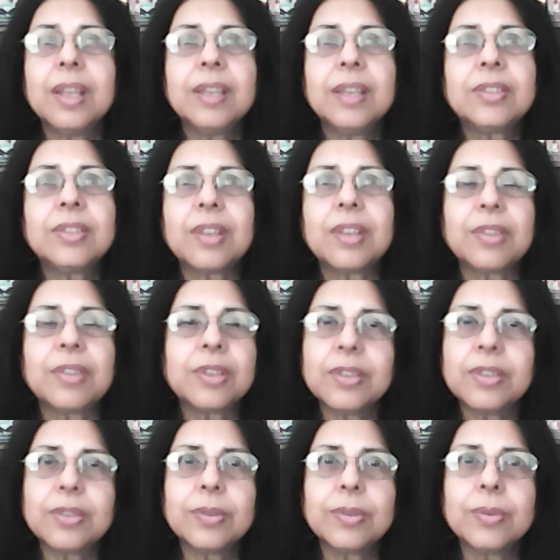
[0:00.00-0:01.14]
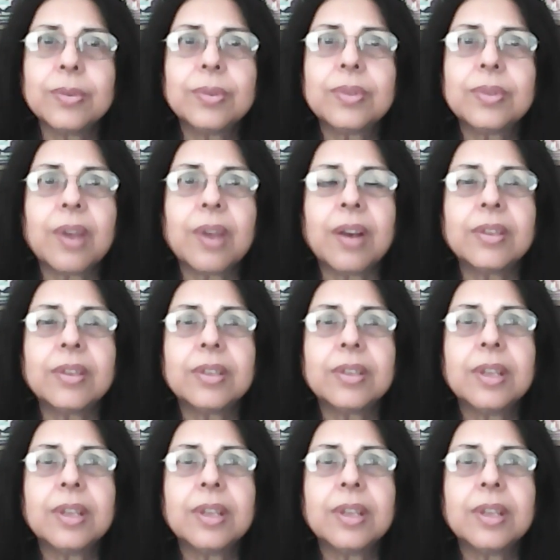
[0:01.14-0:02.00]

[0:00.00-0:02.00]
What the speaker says: etc., just to start